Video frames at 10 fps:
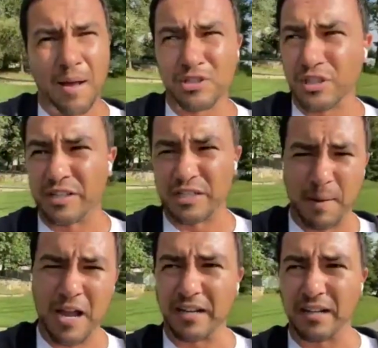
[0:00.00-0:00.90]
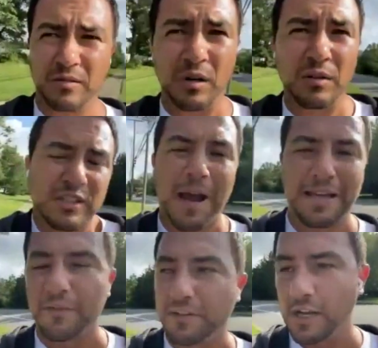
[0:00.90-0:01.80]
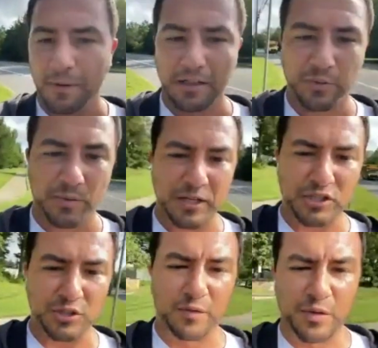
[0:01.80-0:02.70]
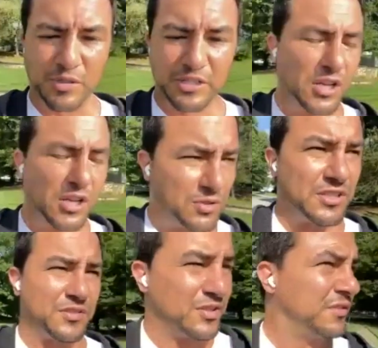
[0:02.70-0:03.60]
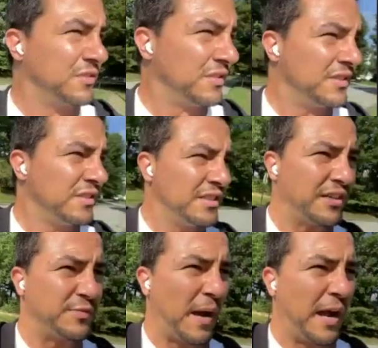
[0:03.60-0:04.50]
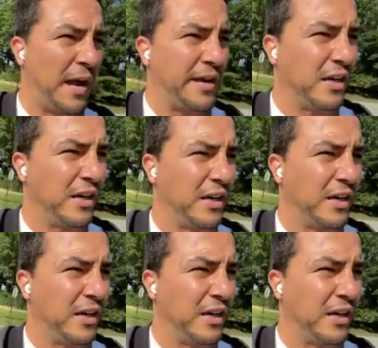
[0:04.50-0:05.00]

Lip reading: So there is buying. Oh, there's buying every day, but I just want to make sure everyone knows there's buying.